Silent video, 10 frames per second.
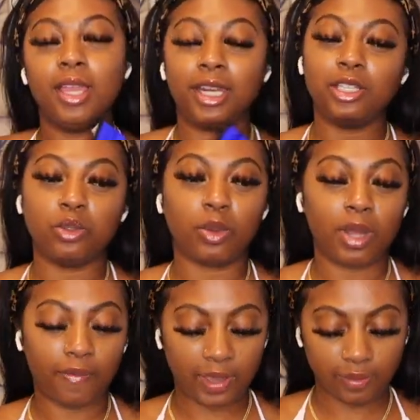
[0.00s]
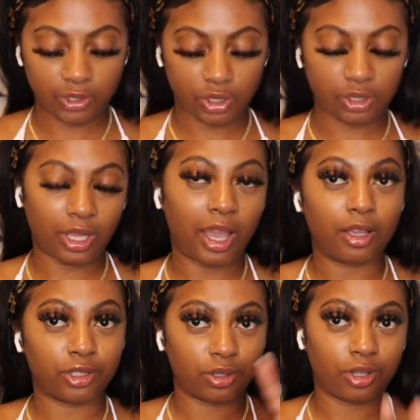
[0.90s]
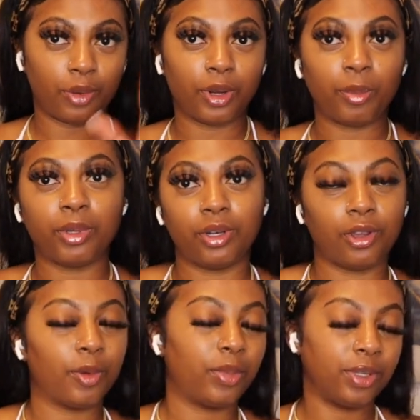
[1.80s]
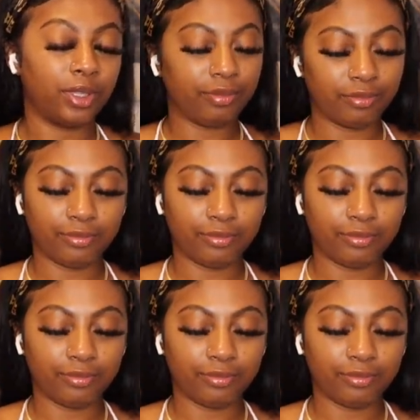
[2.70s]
And this is one of my faves, because I'll show y'all when I put it on. But